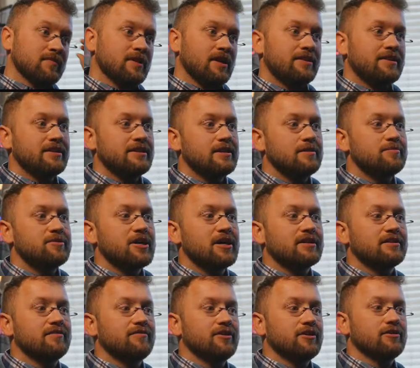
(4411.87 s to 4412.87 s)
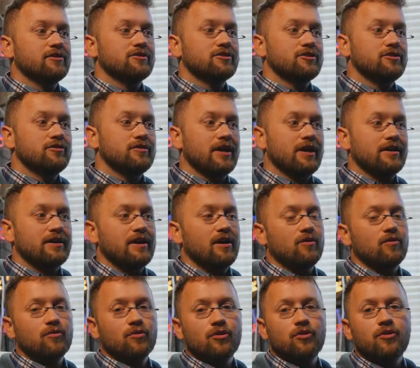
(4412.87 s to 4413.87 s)
I think the objective here is to do that.
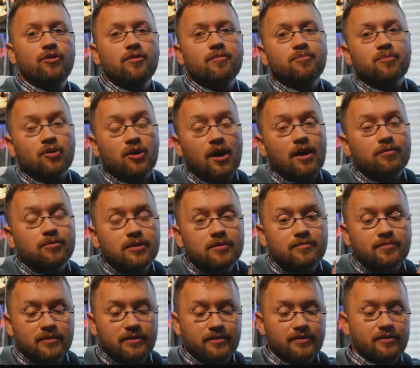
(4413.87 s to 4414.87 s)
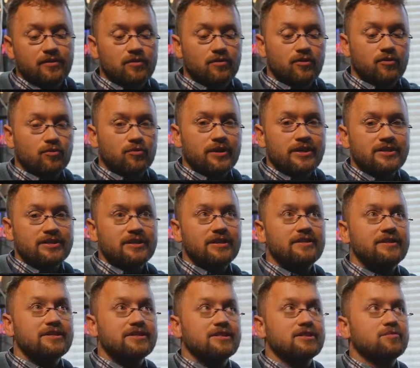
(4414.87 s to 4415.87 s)
Now, the reason
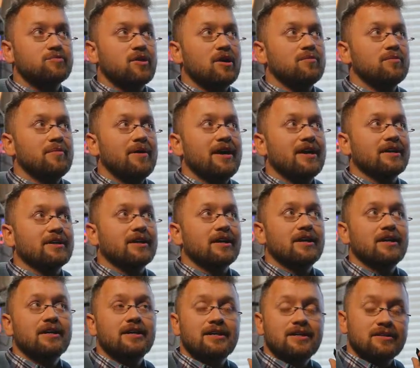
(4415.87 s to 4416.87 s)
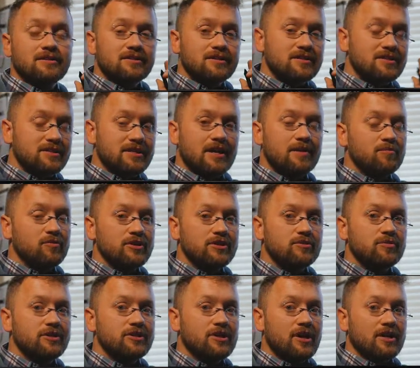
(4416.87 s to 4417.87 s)
that this is problematic is the same
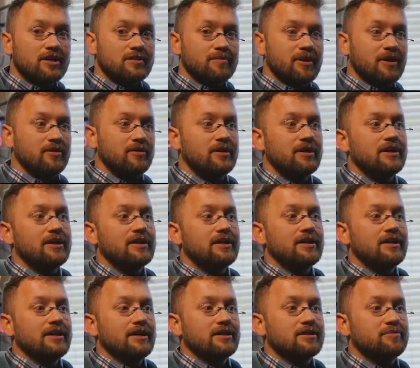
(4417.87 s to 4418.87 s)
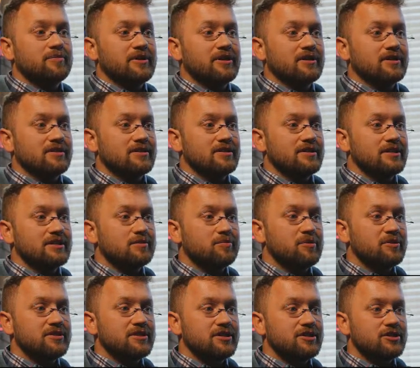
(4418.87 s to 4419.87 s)
reason we talked about. It's because this
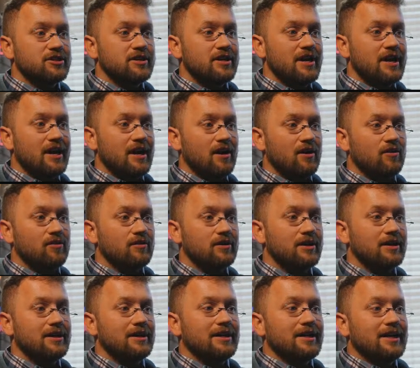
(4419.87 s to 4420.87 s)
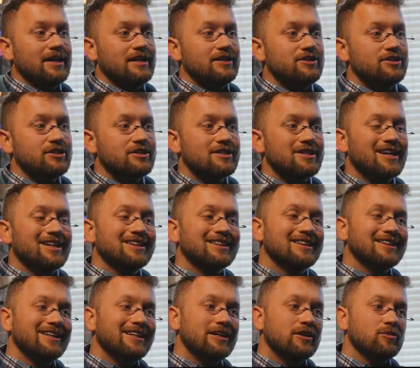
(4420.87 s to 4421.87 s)
position now is just a
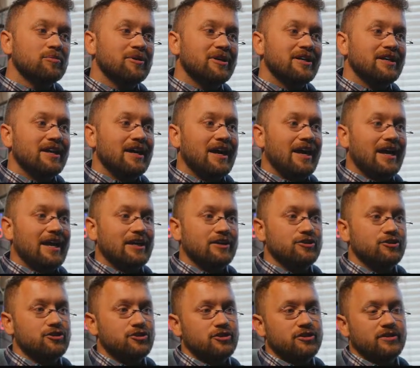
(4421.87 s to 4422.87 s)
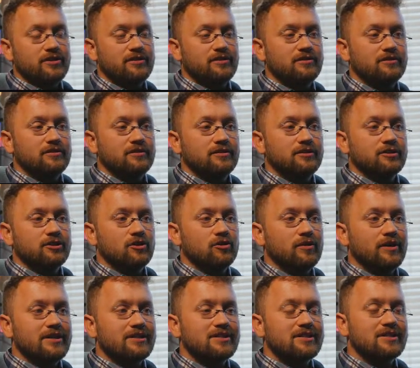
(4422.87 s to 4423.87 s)
little bit hedged.
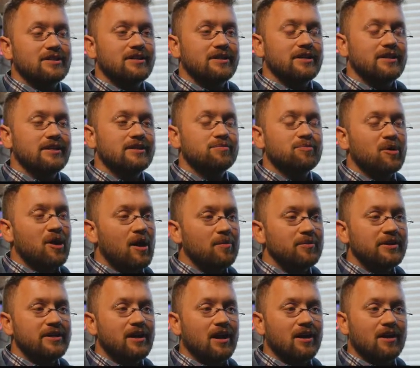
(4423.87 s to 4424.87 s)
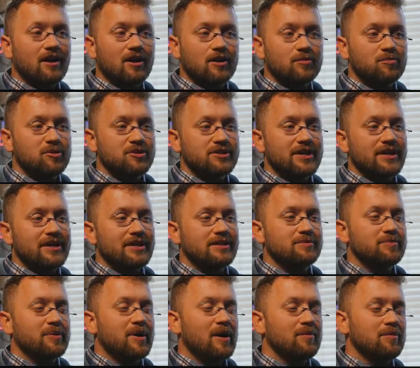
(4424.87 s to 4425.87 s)
So it's probably not 100%. It's
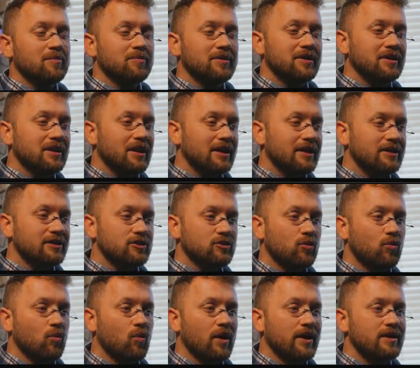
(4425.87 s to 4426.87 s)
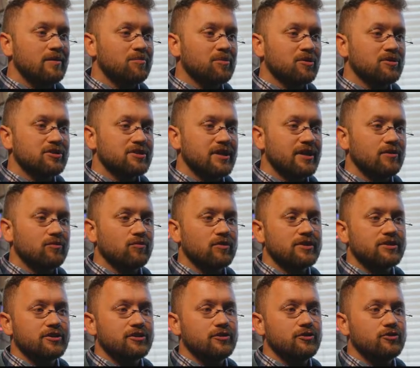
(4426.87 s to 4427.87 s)
probably like 20%
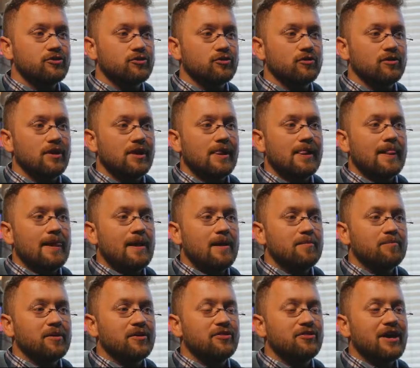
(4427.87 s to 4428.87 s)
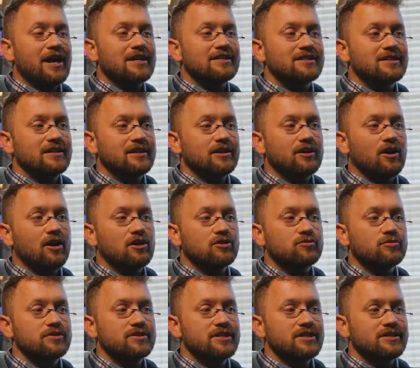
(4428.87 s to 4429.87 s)
risk neutral, but that's going to
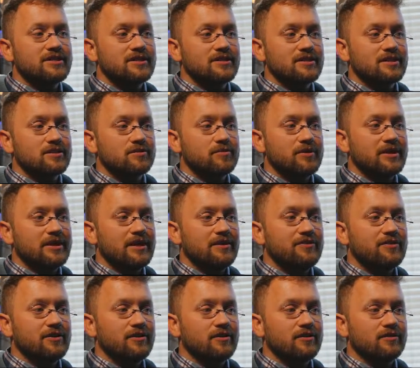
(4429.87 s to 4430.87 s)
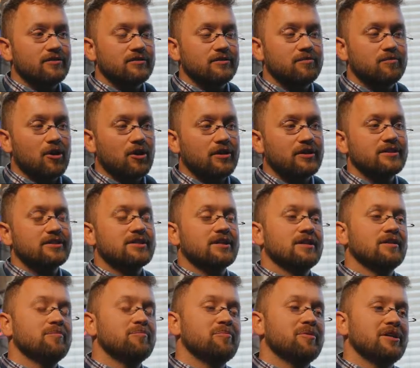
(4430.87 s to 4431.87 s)
cause resistance. As we get there, the market's
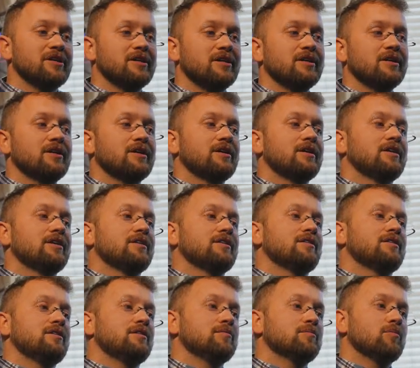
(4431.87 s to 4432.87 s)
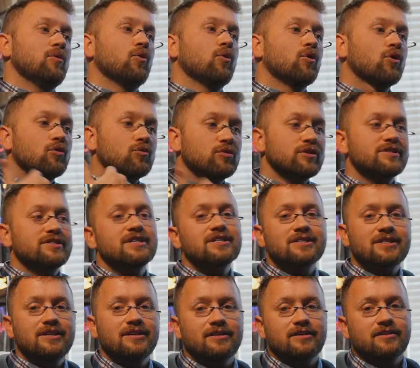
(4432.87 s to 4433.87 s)
going to be more
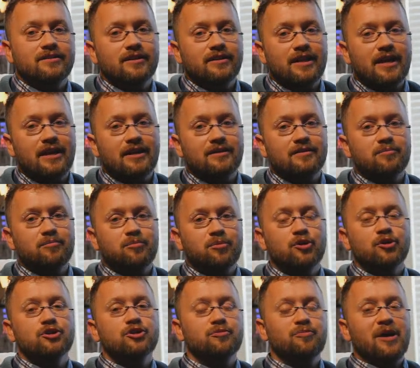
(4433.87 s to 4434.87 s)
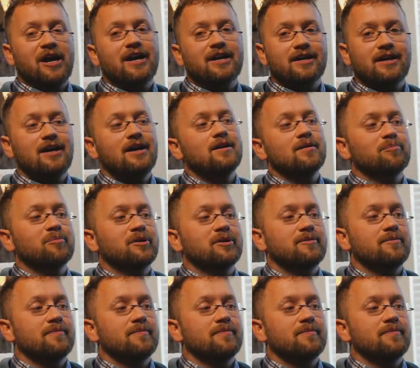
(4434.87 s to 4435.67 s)
resistant to that push back up.